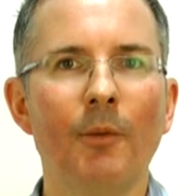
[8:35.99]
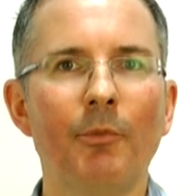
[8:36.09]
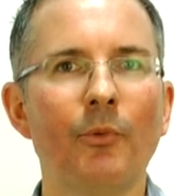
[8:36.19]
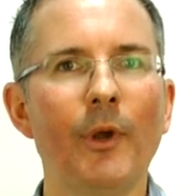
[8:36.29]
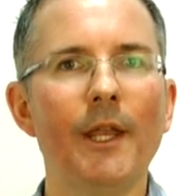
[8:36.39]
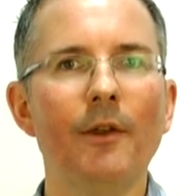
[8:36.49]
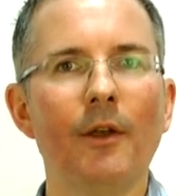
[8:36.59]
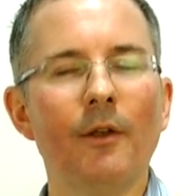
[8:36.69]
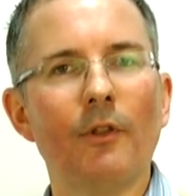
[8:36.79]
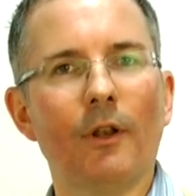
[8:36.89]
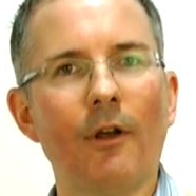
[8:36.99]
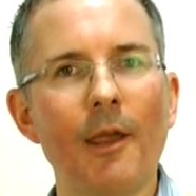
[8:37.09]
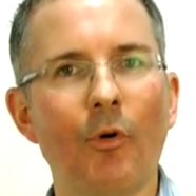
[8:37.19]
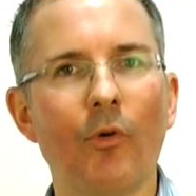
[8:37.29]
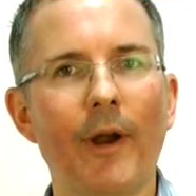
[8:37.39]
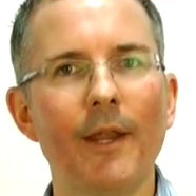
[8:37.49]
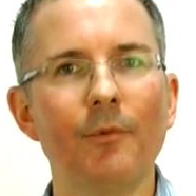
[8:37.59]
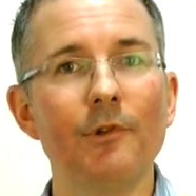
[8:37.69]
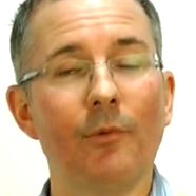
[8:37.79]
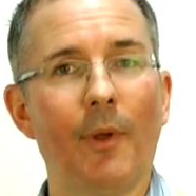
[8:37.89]
between the LIBOR
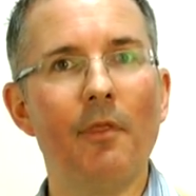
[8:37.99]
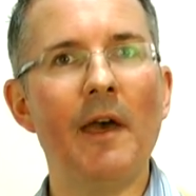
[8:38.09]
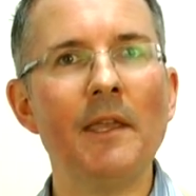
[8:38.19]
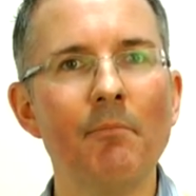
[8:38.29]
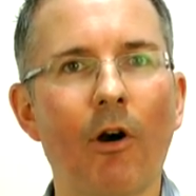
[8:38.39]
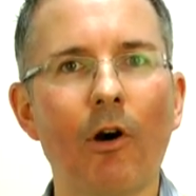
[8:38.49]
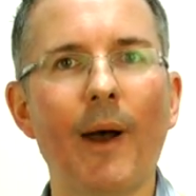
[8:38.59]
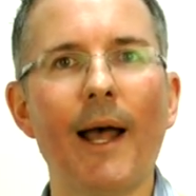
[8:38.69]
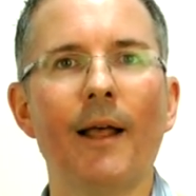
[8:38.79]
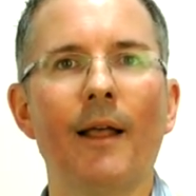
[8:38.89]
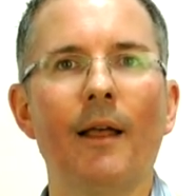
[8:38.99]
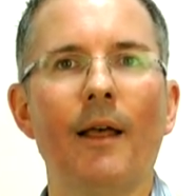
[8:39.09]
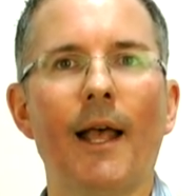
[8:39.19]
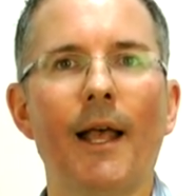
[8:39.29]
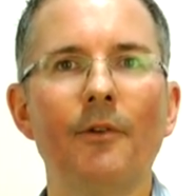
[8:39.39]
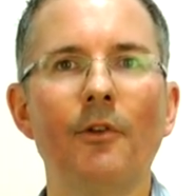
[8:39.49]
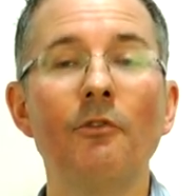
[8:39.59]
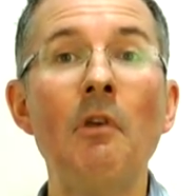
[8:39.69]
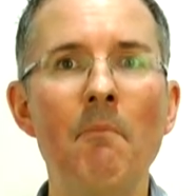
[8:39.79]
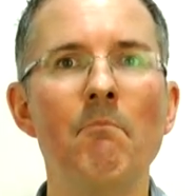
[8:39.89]
rate, which is the one they can borrow at, and
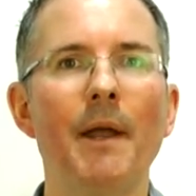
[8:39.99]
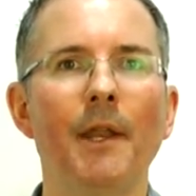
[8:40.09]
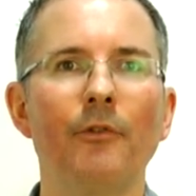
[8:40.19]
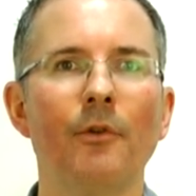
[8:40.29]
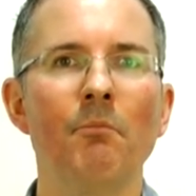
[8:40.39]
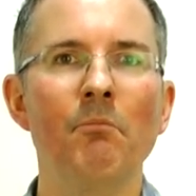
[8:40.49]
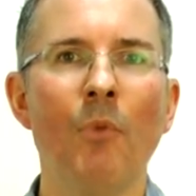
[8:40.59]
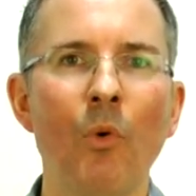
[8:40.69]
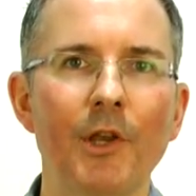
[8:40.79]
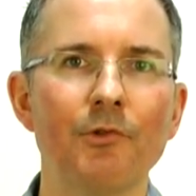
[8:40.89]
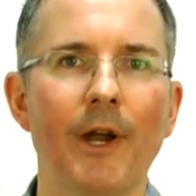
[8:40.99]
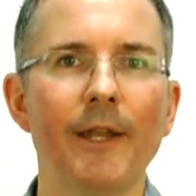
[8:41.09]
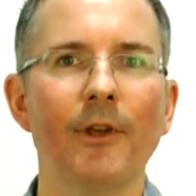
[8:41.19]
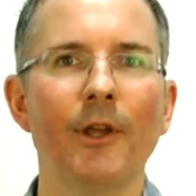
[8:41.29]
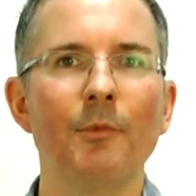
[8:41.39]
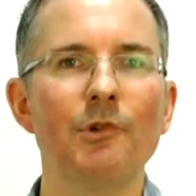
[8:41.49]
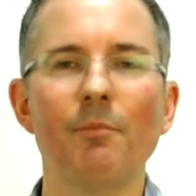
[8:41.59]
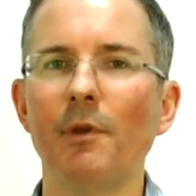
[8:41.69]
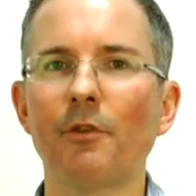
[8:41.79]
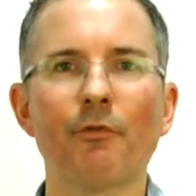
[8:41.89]
Tim Bennett's mortgage rate, which
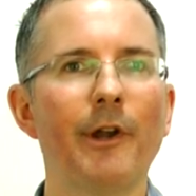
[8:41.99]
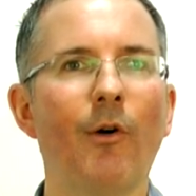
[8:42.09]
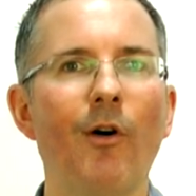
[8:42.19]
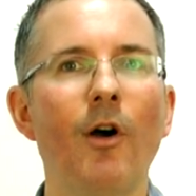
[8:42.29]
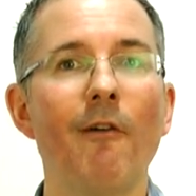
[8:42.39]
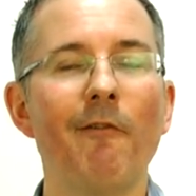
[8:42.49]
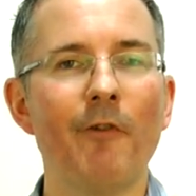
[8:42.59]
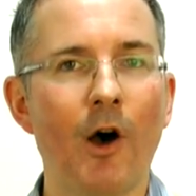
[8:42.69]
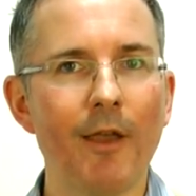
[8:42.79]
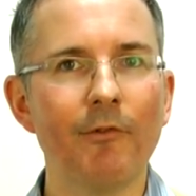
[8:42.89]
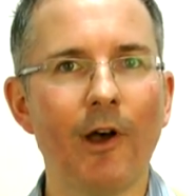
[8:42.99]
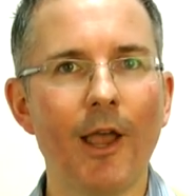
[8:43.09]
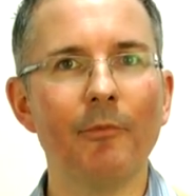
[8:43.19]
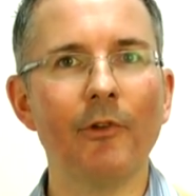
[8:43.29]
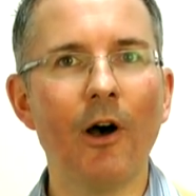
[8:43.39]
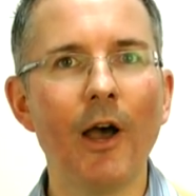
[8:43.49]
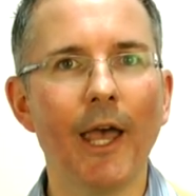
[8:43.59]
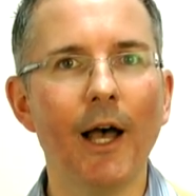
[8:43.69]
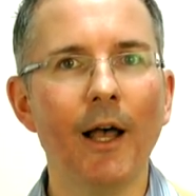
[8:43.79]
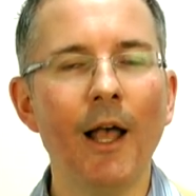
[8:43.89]
could be 3 or 5 times higher.